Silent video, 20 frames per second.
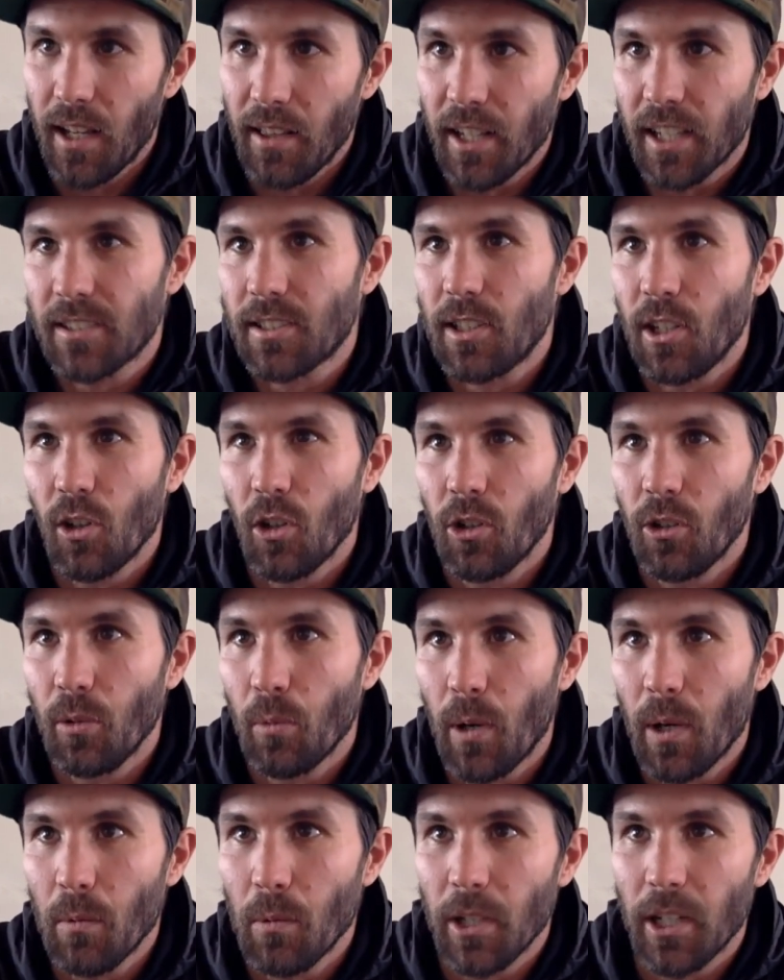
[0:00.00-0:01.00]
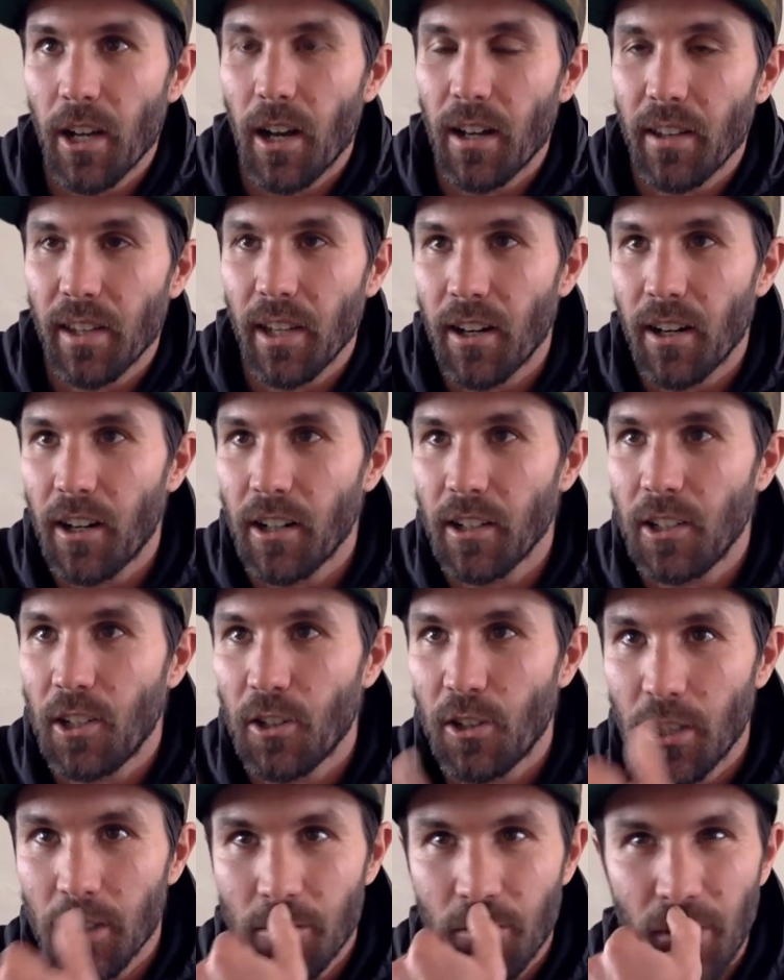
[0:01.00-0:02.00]
And that's the only way we got that
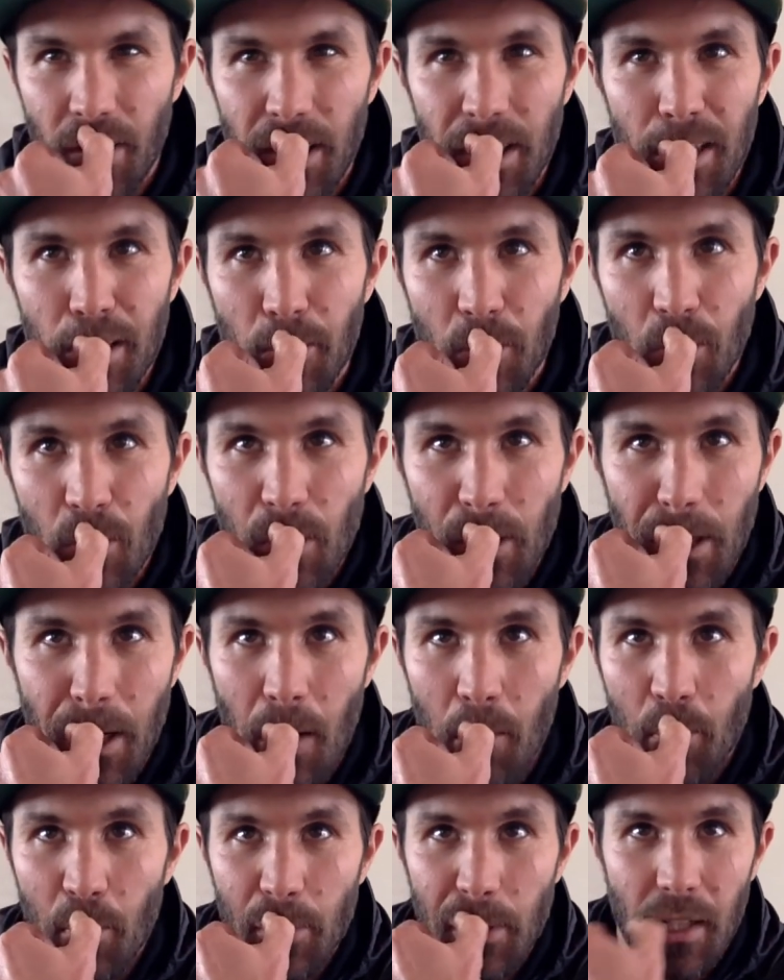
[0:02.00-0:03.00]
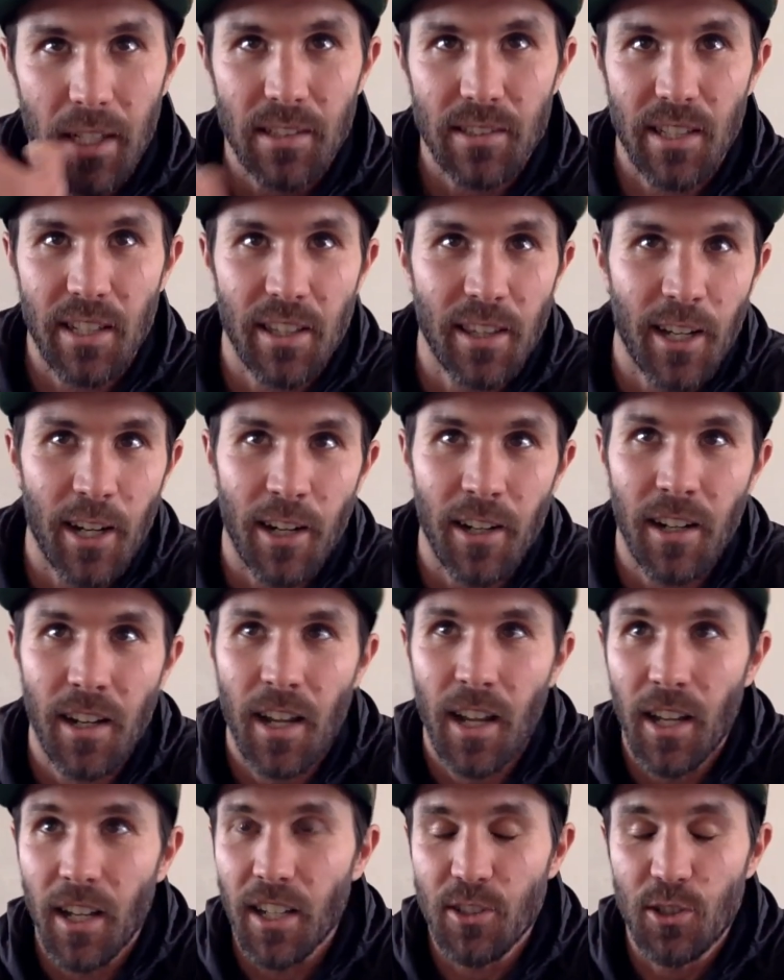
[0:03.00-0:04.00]
audio. And it's funny, he threw a couple things in there.
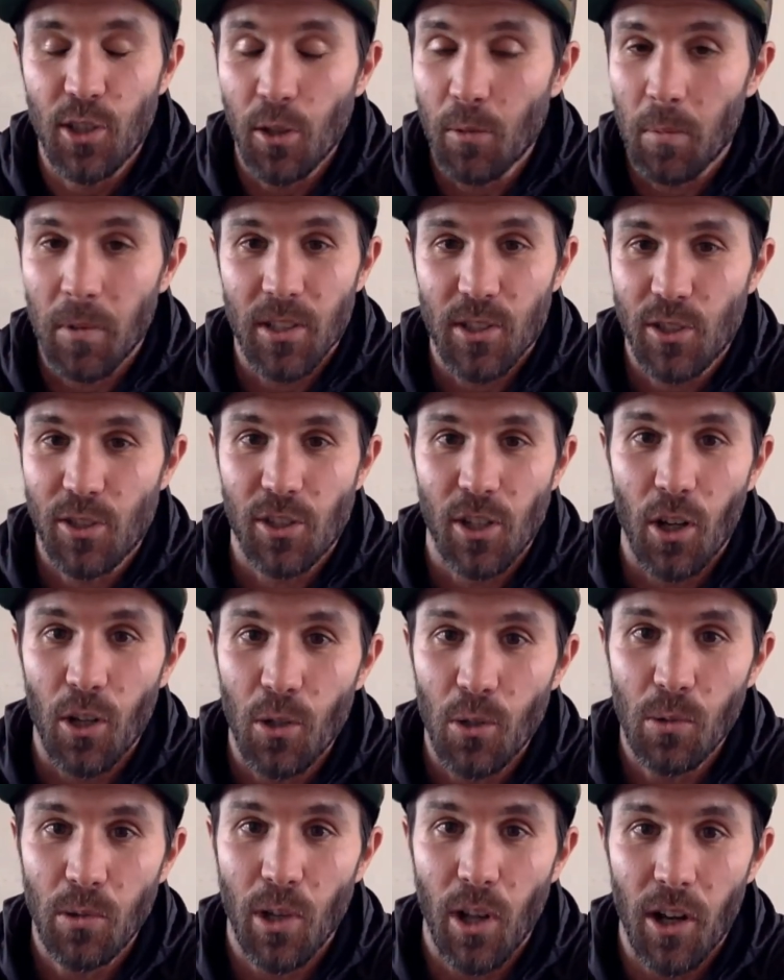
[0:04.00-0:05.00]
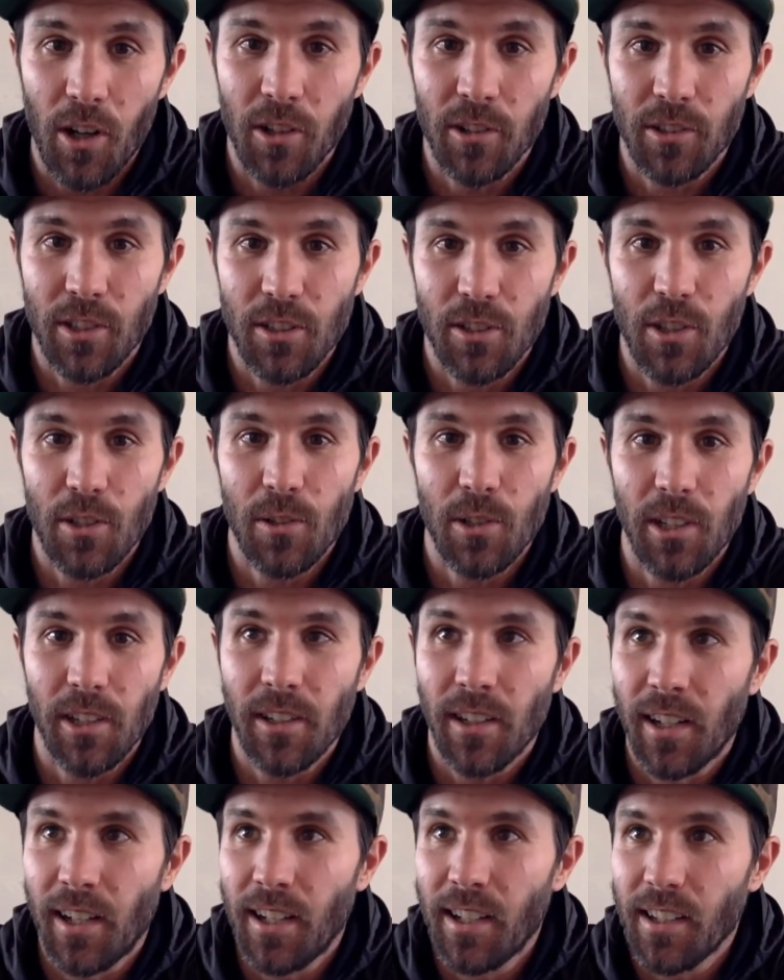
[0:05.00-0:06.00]
It took me so long to do
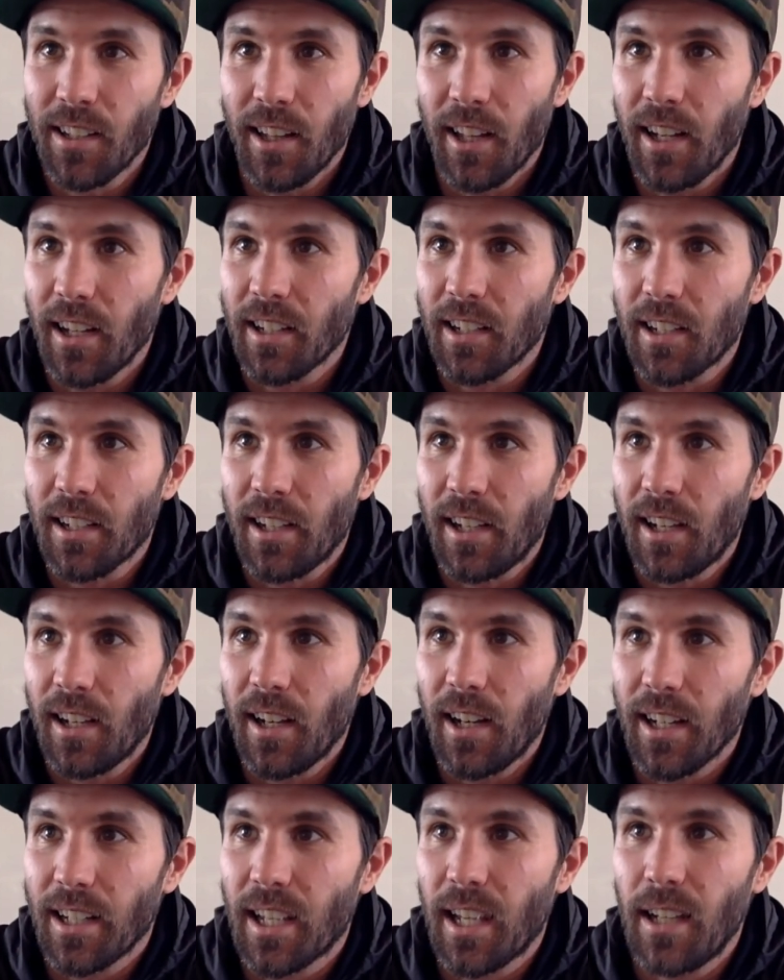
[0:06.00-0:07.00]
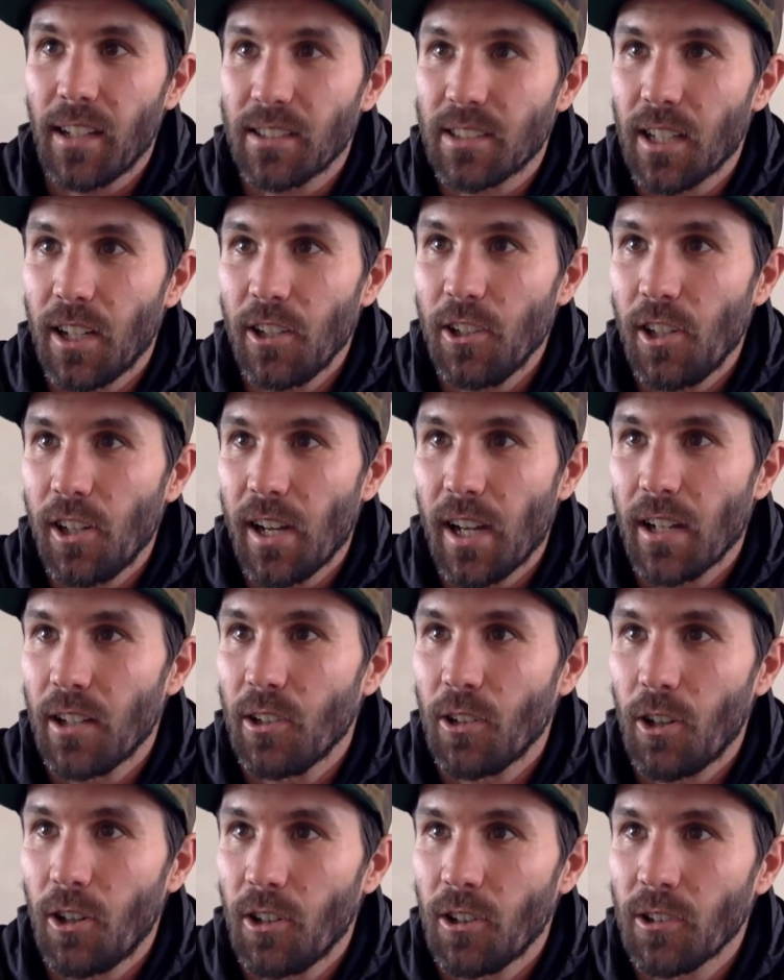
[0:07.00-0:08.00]
it. Like I can't tell you
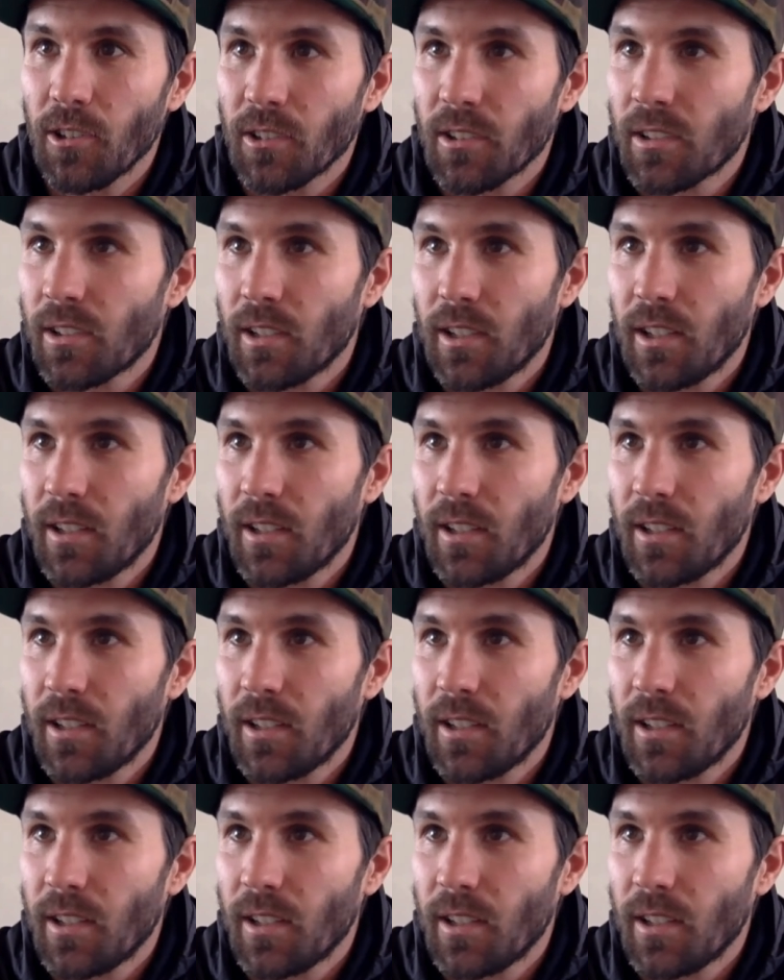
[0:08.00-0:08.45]
how long